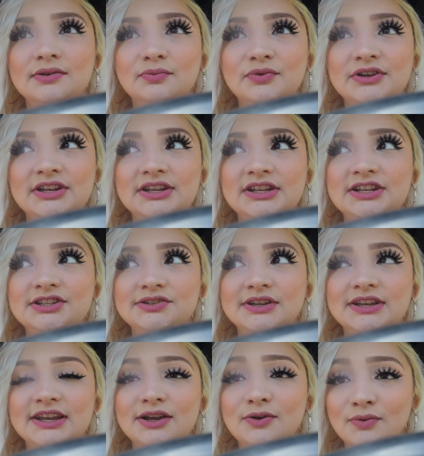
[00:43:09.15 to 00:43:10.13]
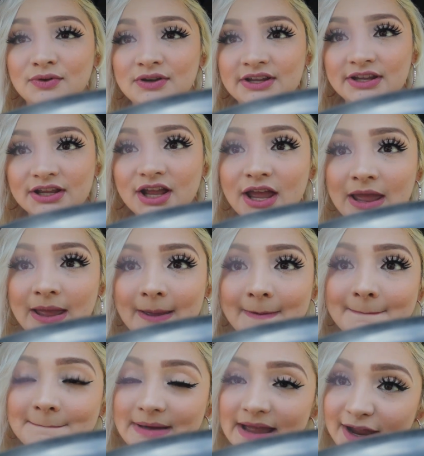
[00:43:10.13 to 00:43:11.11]
we need to get
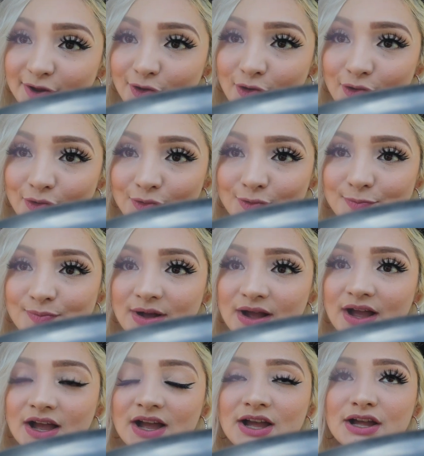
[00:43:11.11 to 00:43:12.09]
going back home